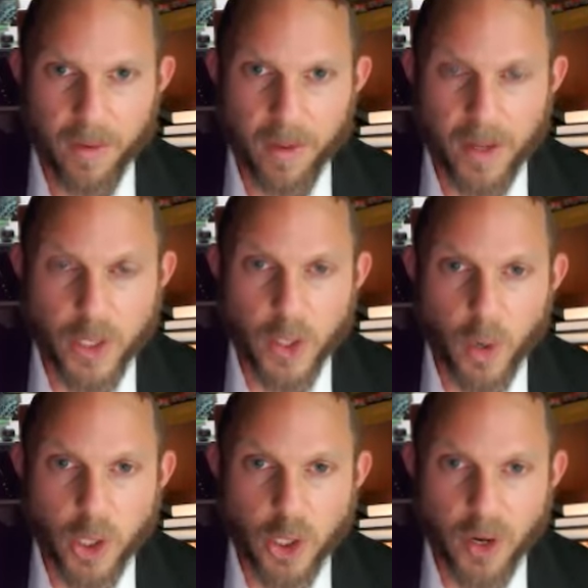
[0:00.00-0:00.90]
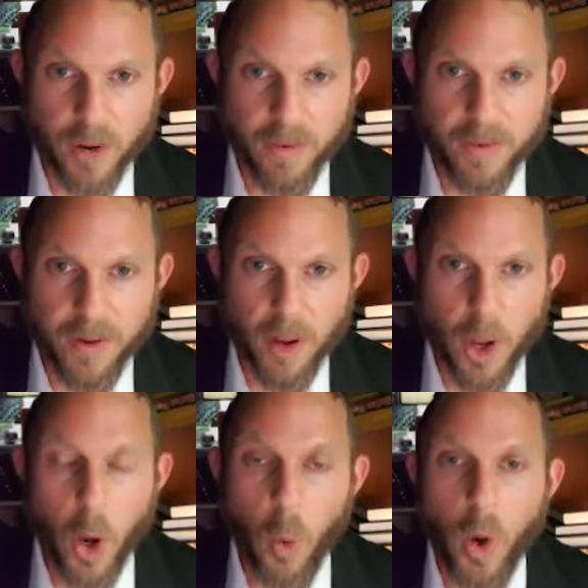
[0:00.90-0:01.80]
is the question of,
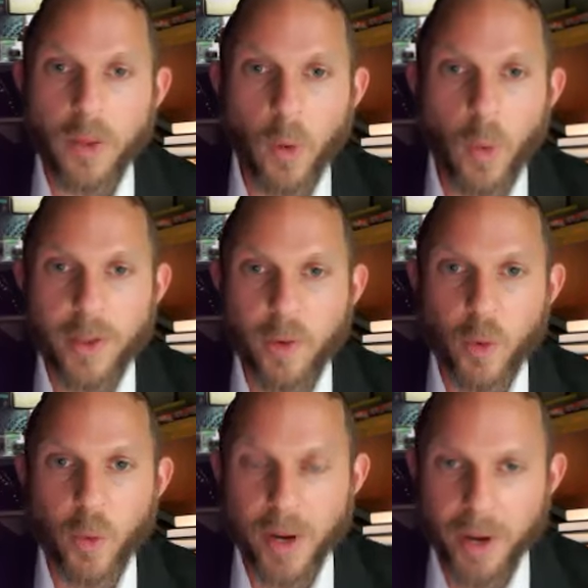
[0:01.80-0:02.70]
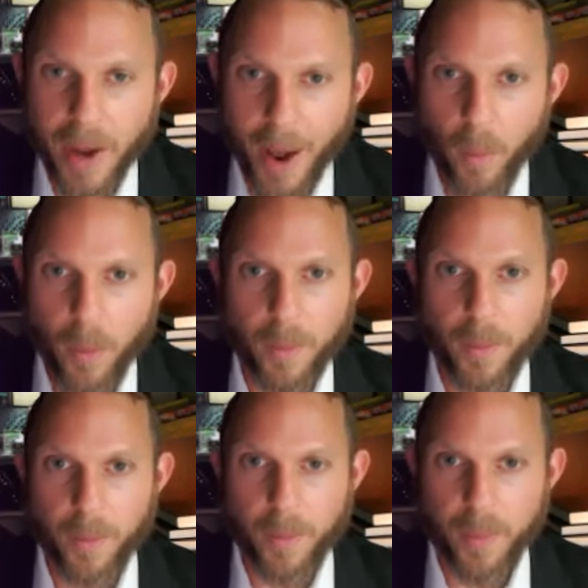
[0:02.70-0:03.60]
what do I do now?
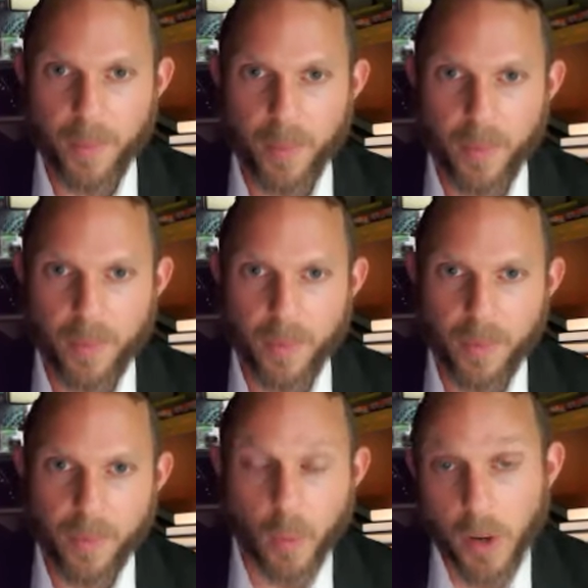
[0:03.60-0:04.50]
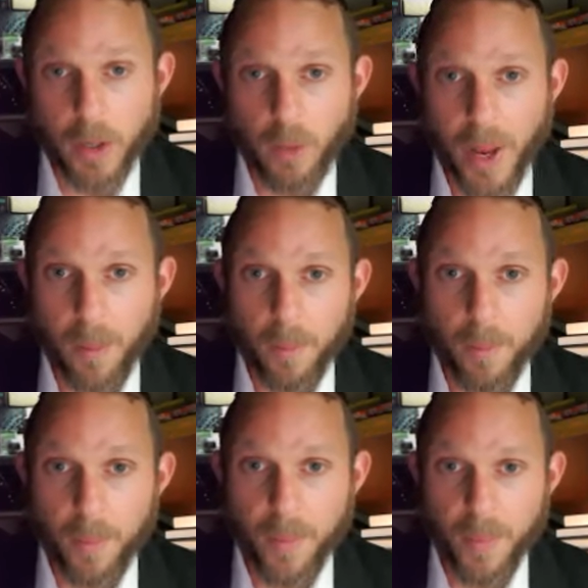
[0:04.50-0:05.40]
What do I do now?
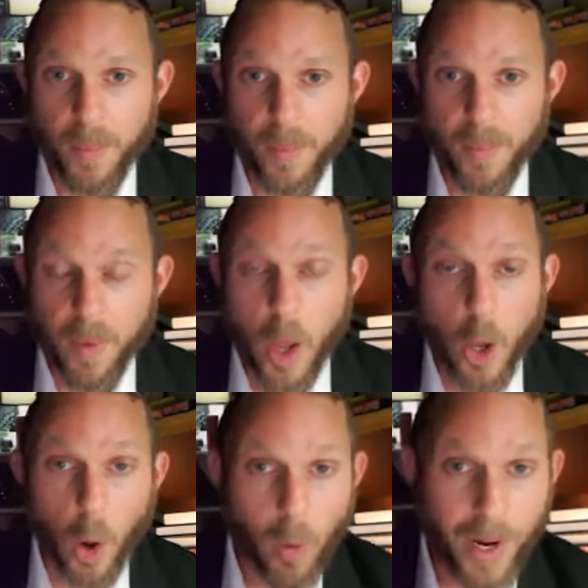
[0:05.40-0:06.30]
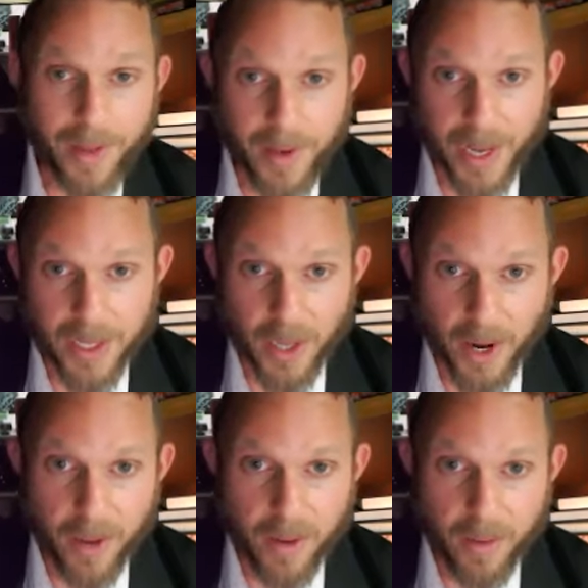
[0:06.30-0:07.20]
Not what I did yesterday.
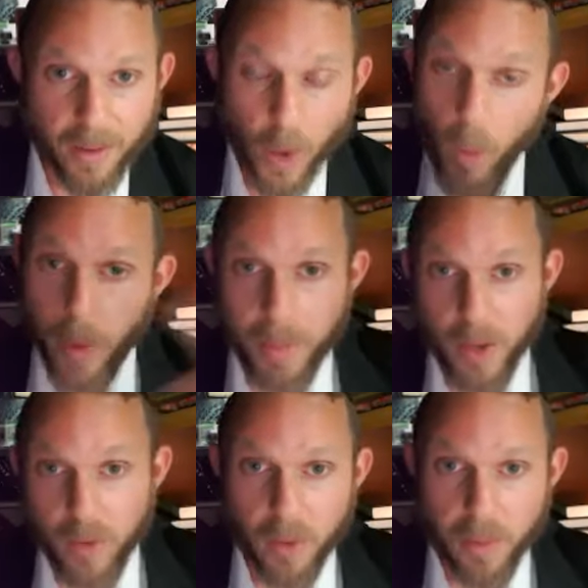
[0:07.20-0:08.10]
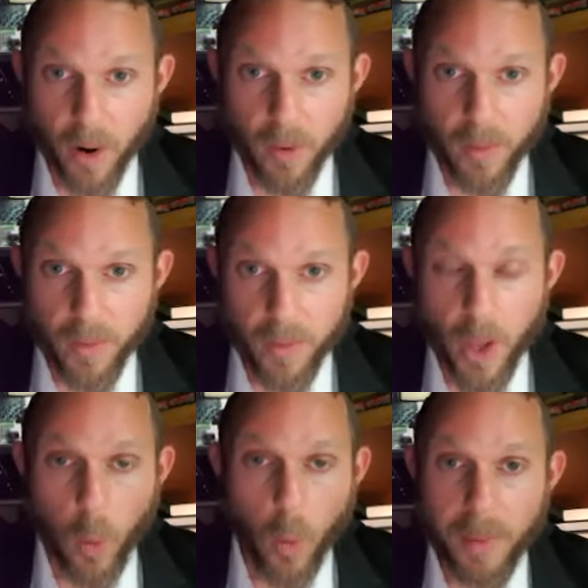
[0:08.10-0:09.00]
Not what I'm going to do tomorrow.
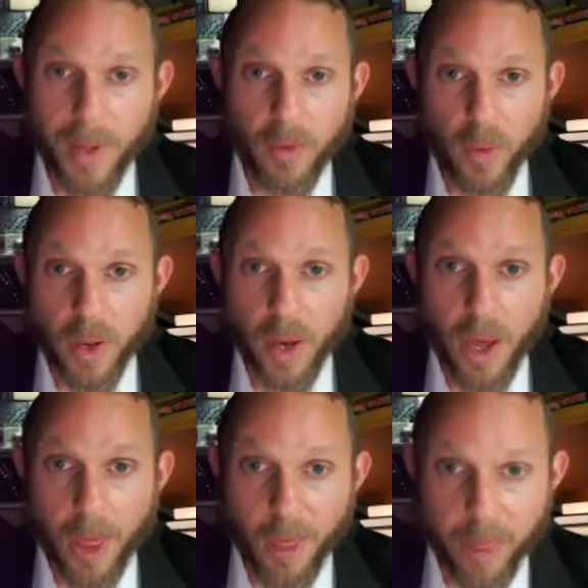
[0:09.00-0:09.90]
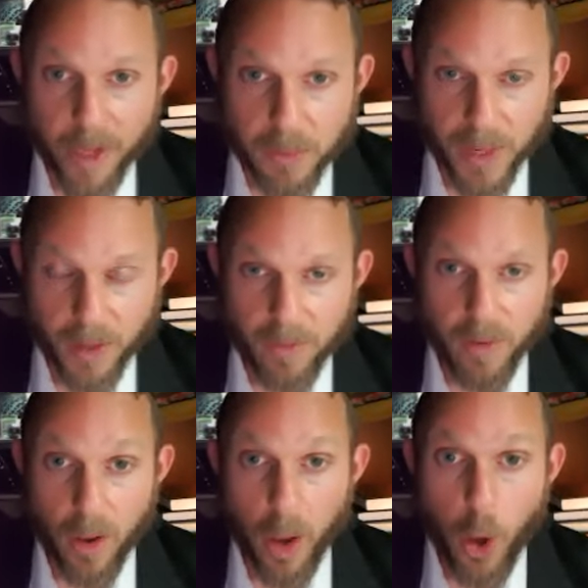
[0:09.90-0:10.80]
What am I doing this minute?
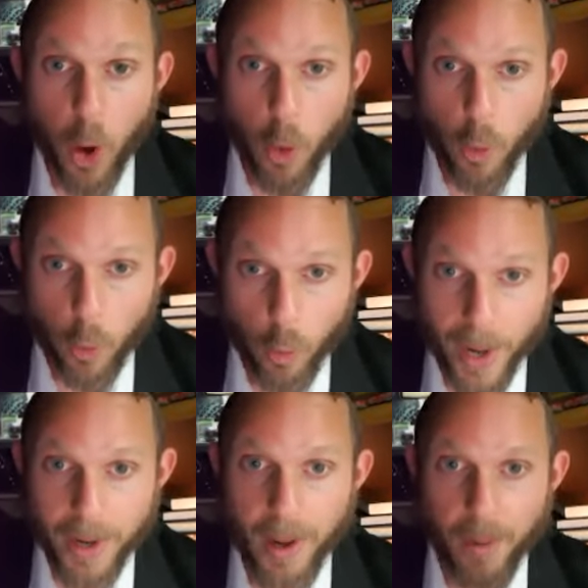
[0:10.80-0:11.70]
Right now.